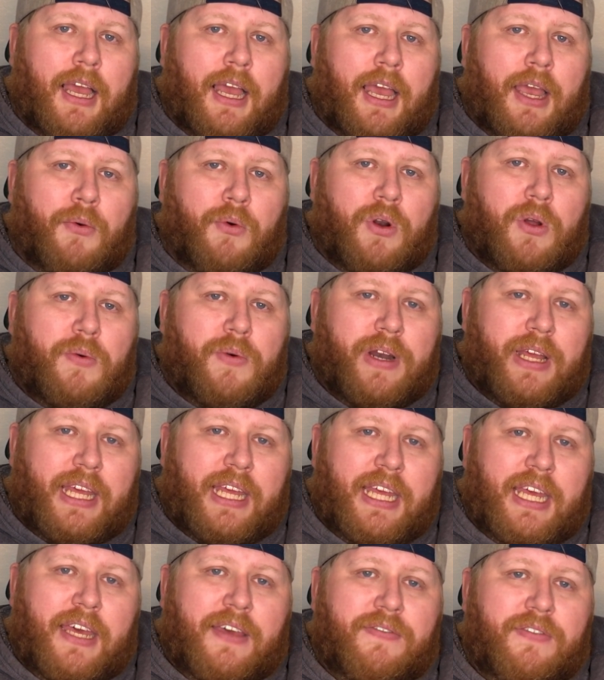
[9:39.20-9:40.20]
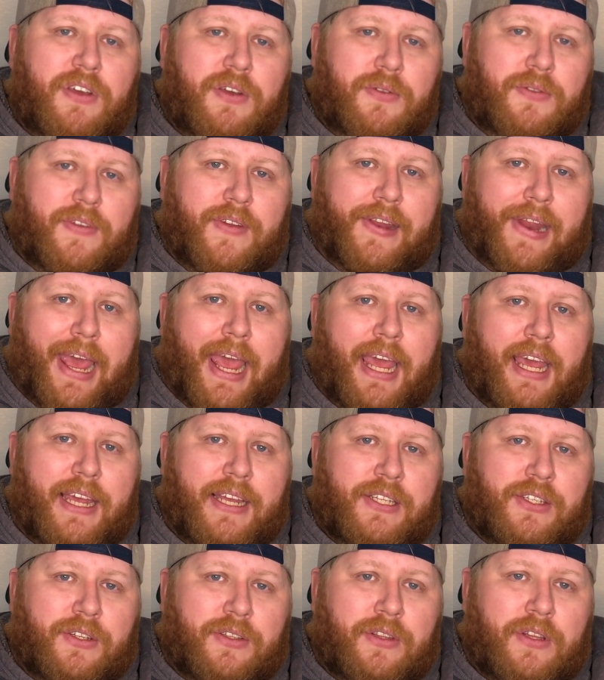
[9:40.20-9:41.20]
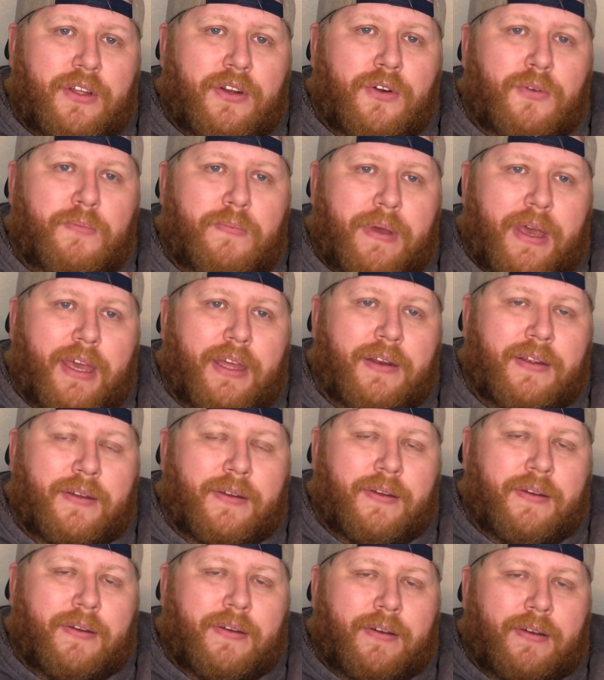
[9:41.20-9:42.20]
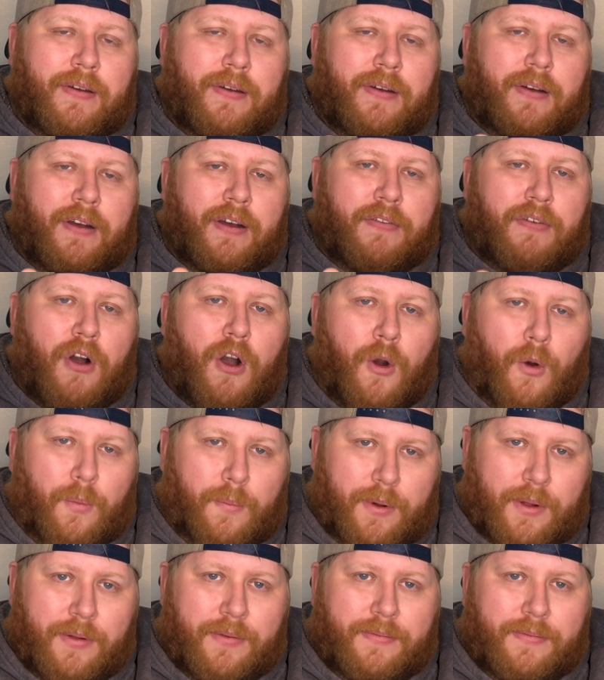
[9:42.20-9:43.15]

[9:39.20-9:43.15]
And what I want to give you today is a little bit of hope.